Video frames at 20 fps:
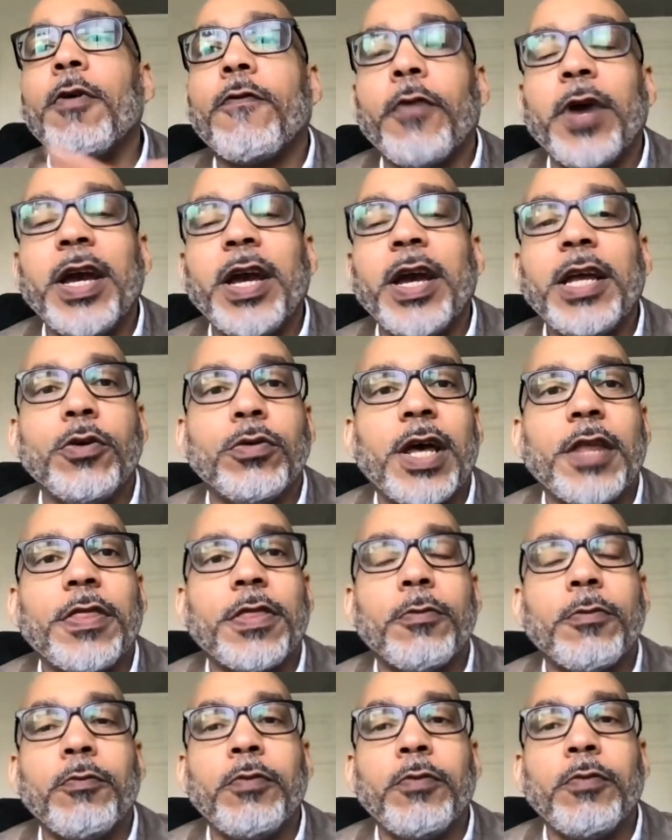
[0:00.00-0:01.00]
I'm afraid,
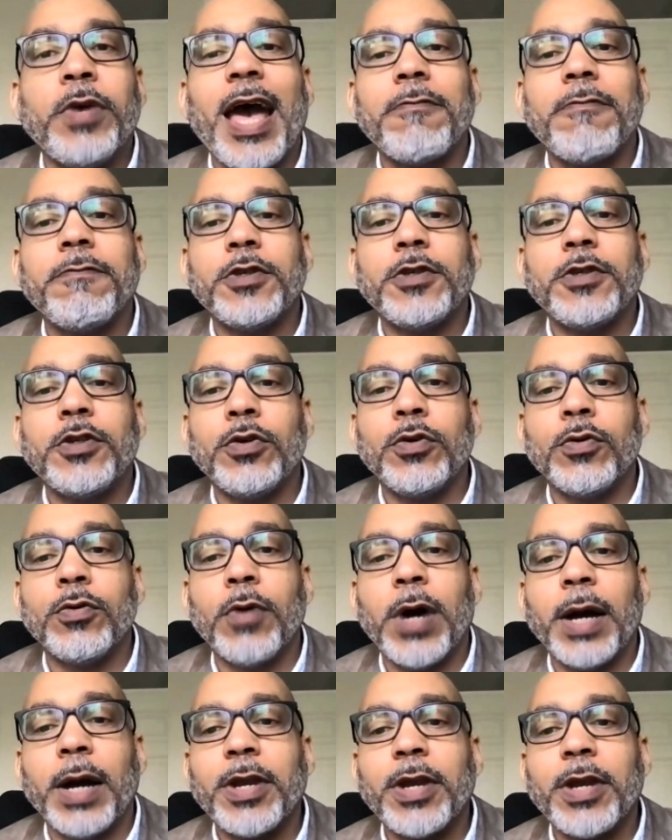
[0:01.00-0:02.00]
though, Nat, that I'm
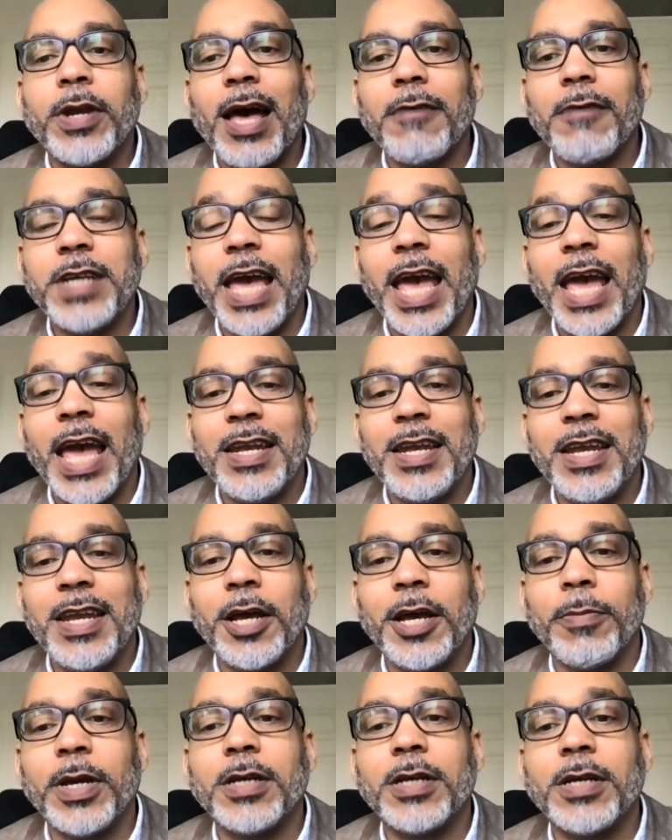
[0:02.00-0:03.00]
going to have to
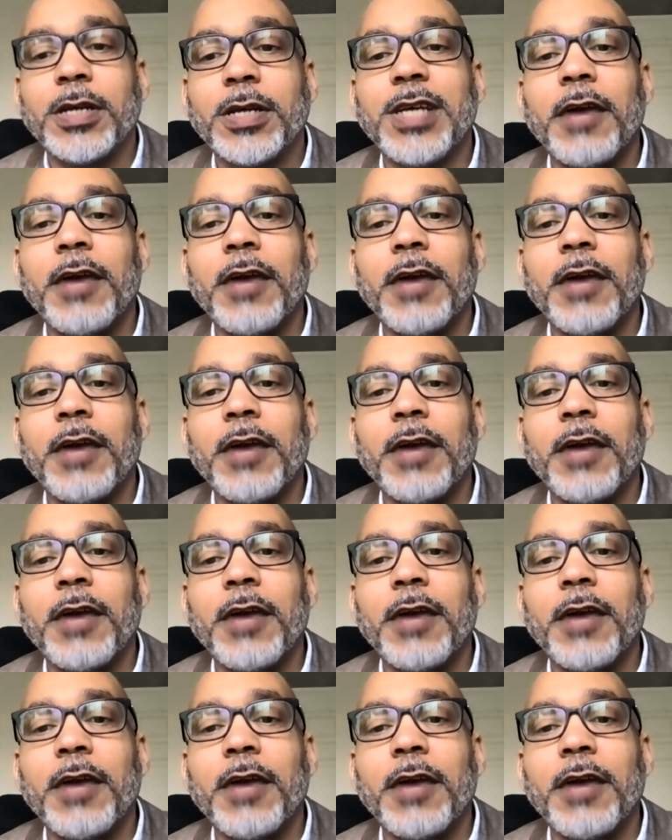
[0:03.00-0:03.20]
end it here,